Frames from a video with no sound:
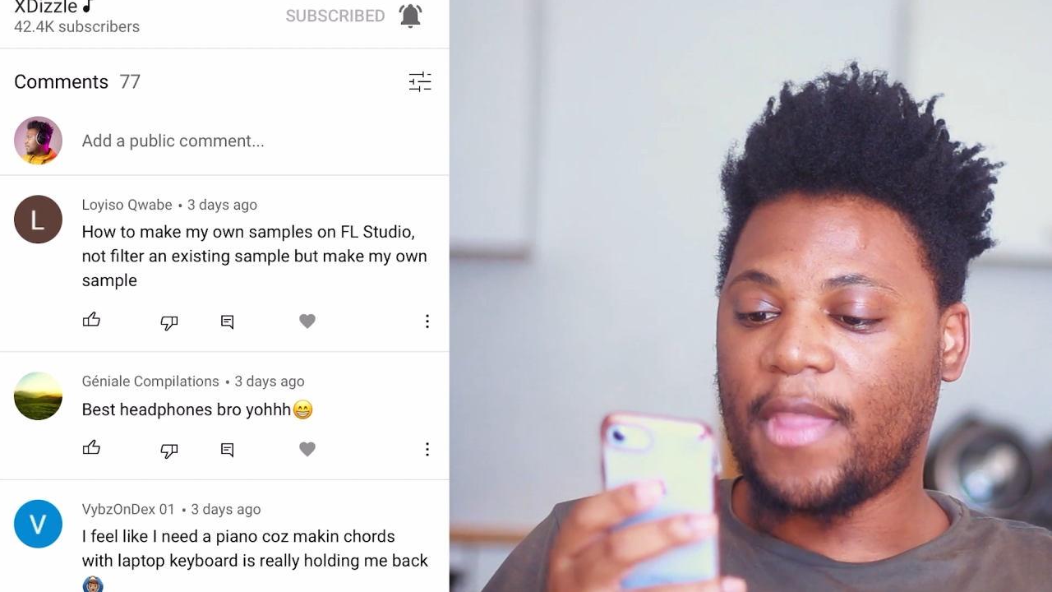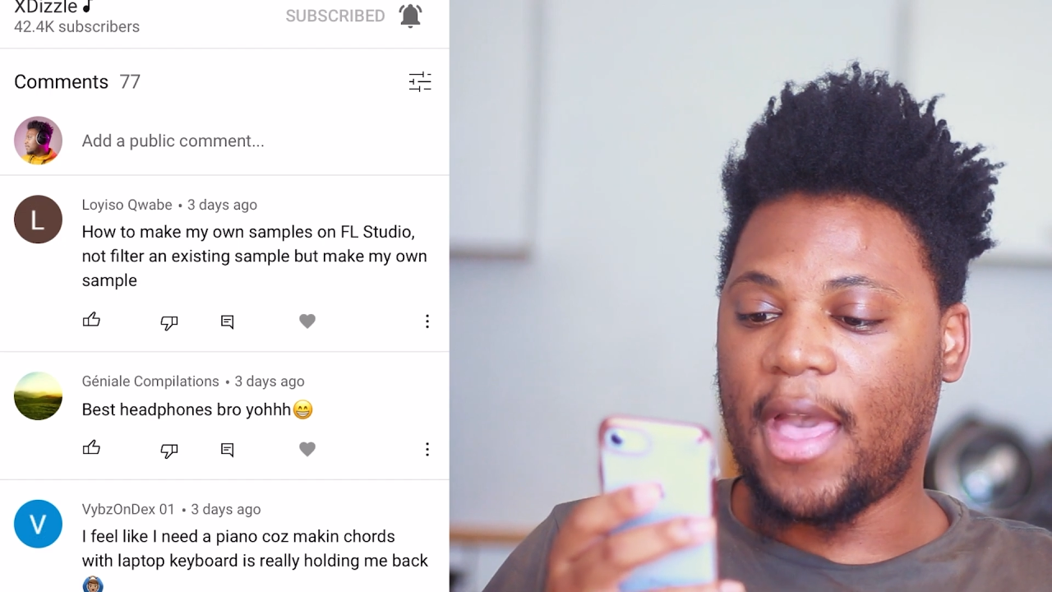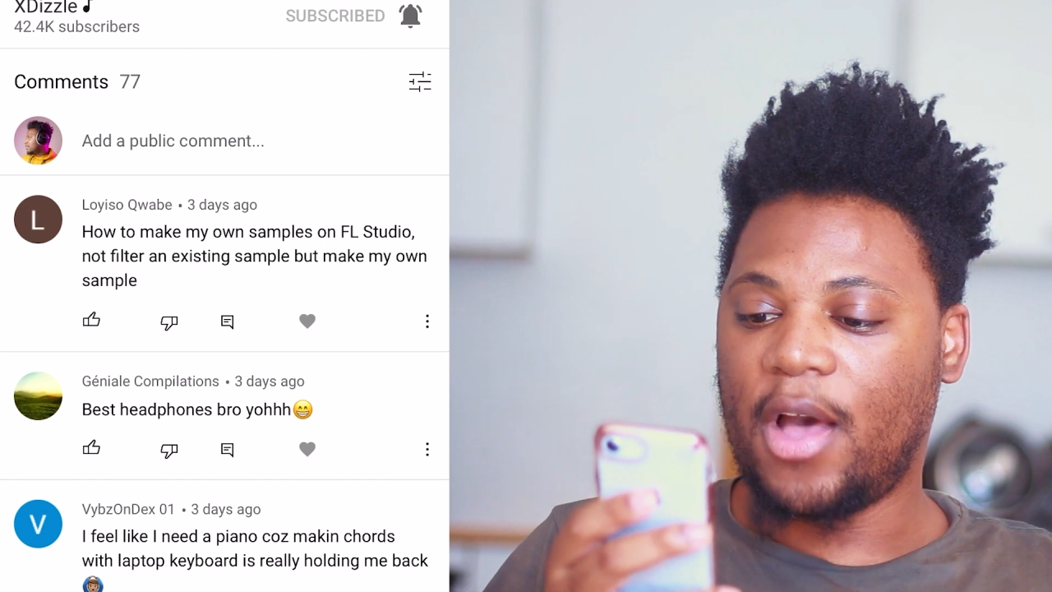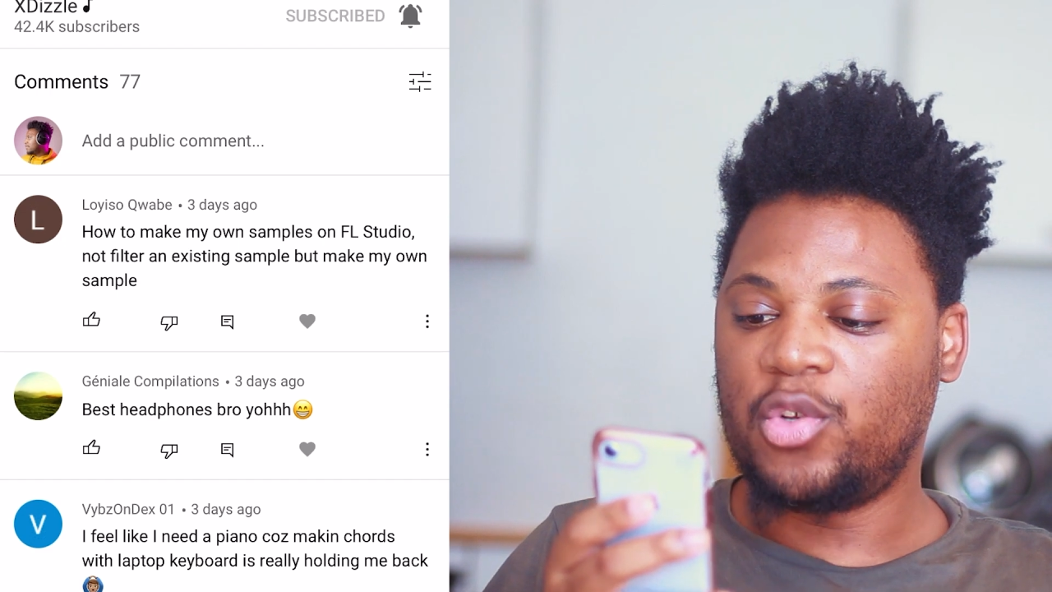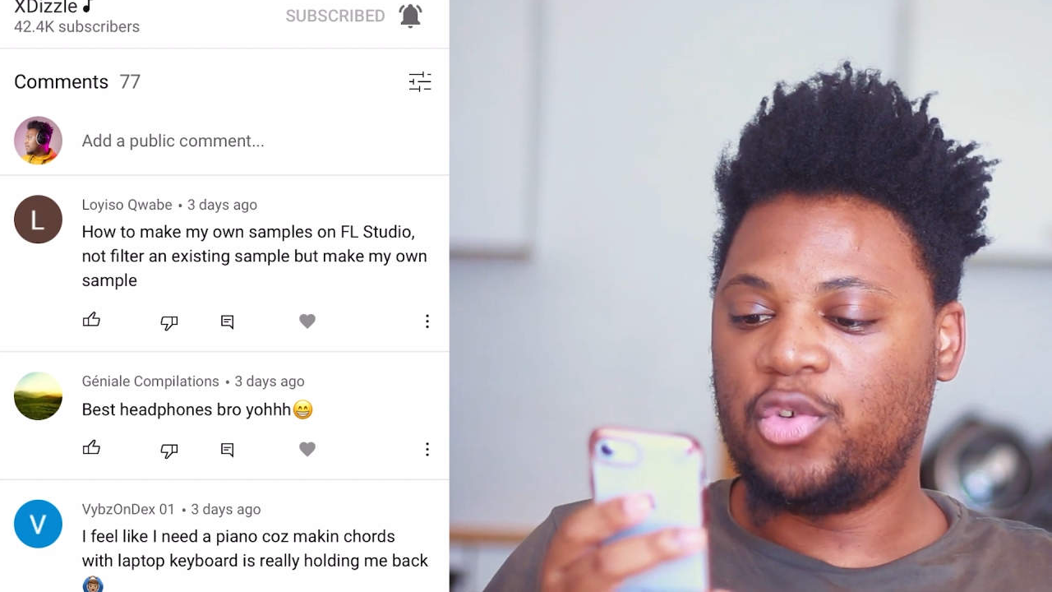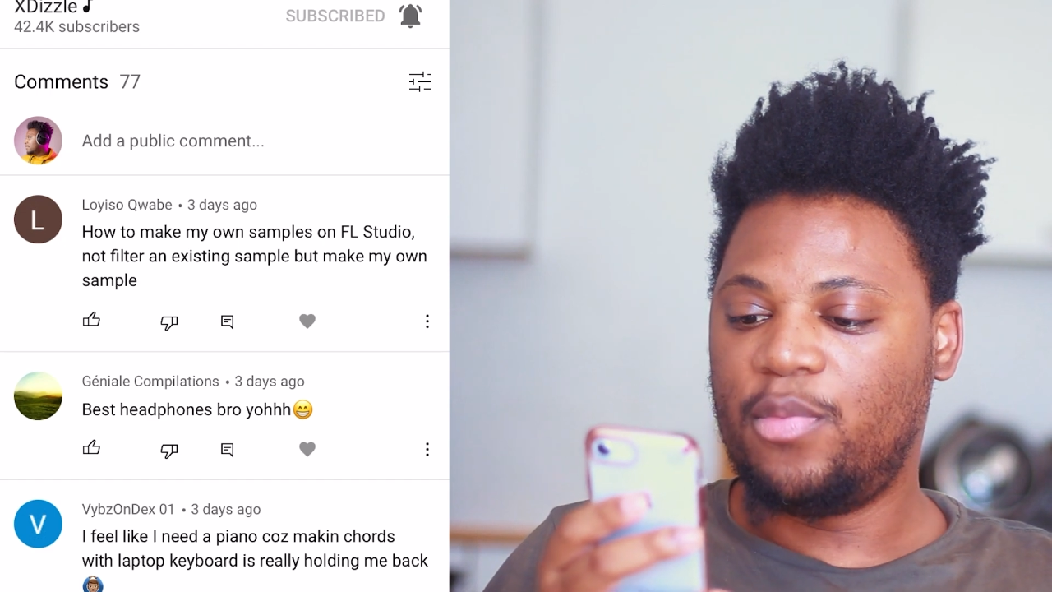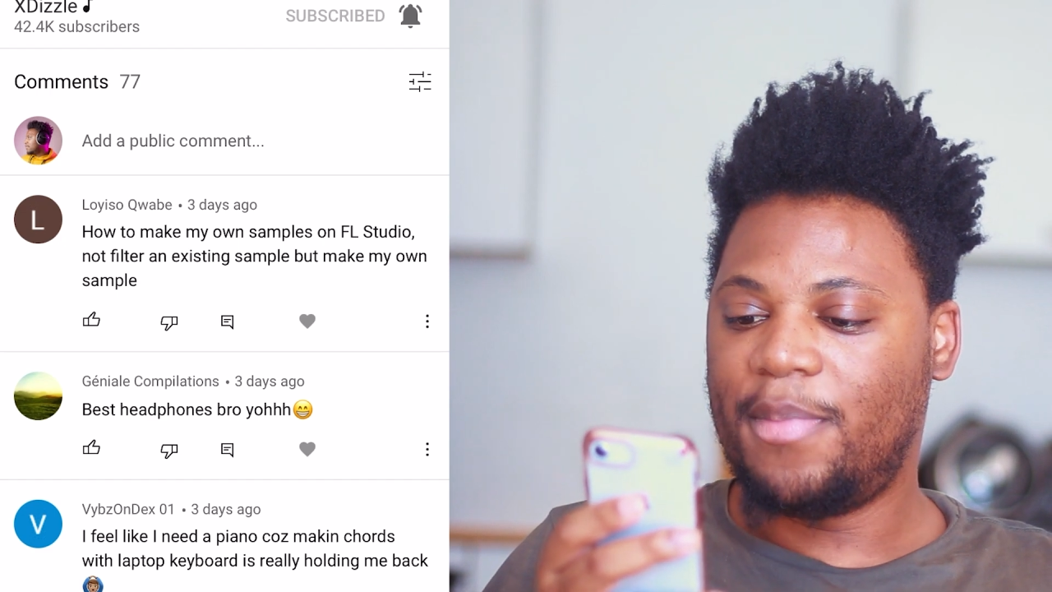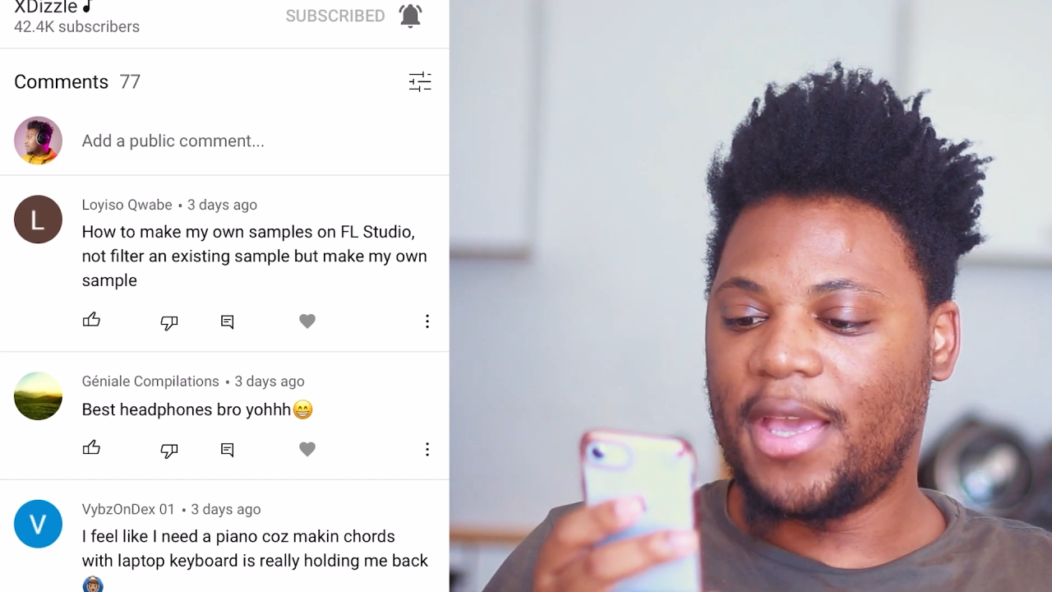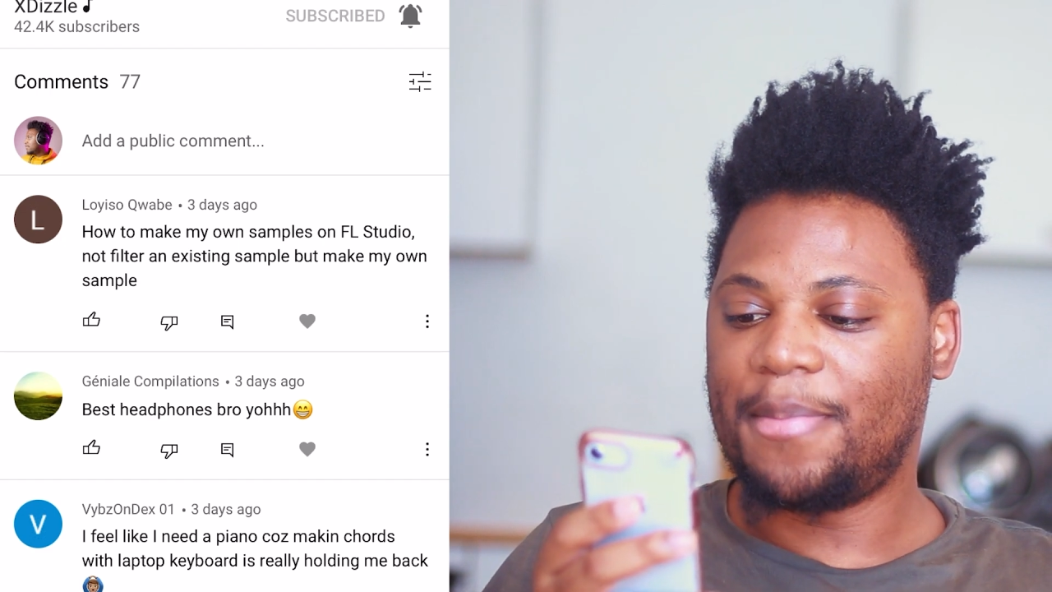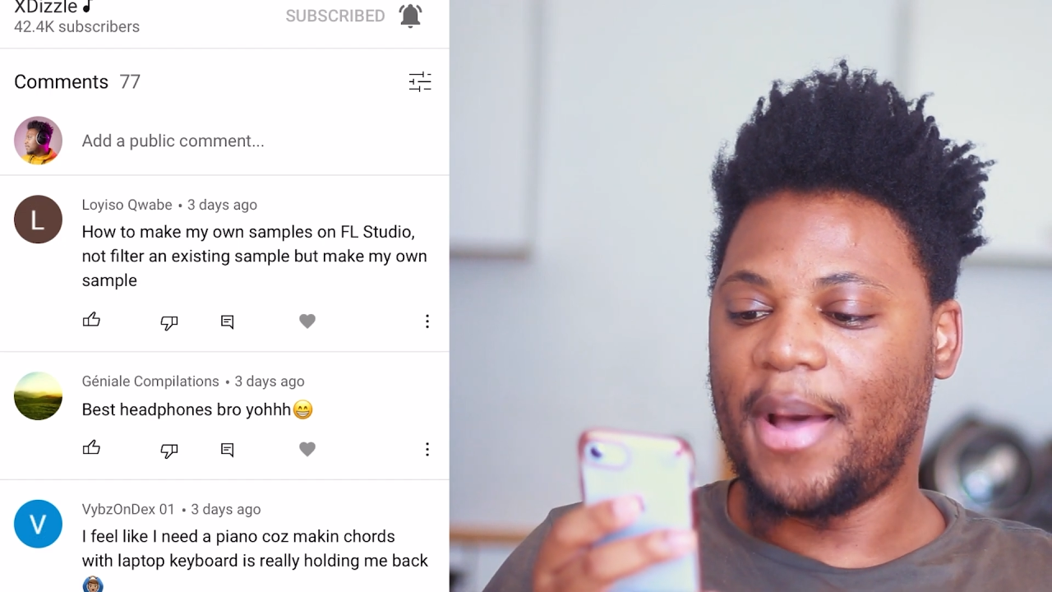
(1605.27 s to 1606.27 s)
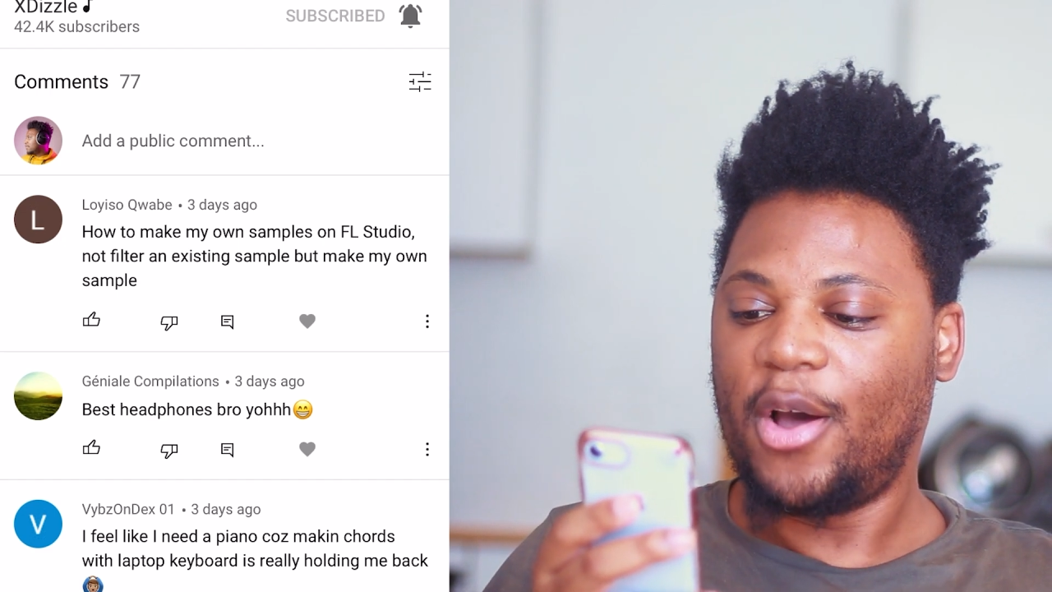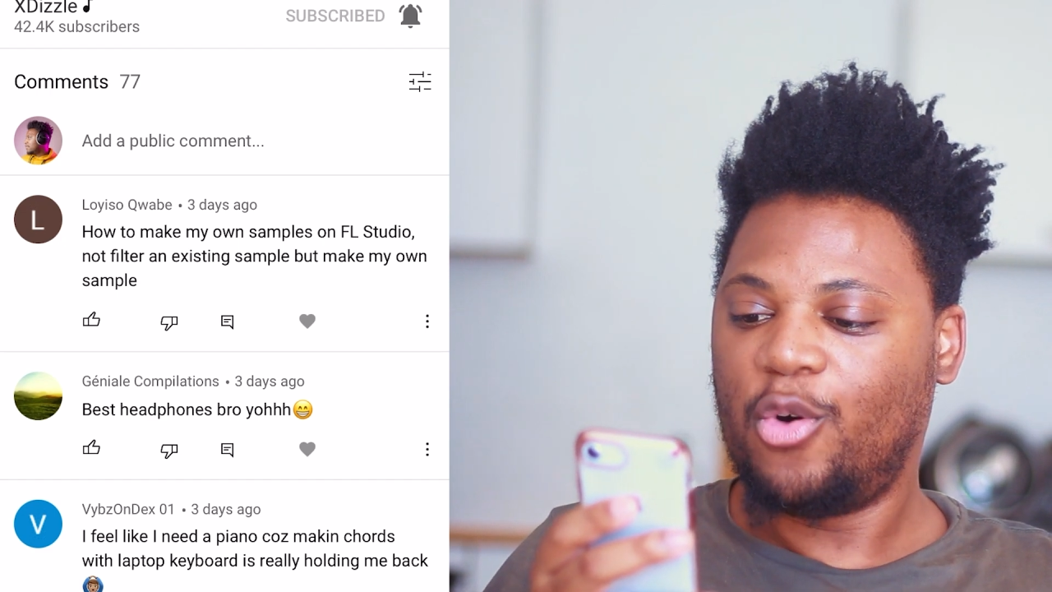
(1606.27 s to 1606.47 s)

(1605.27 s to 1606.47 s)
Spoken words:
how to make my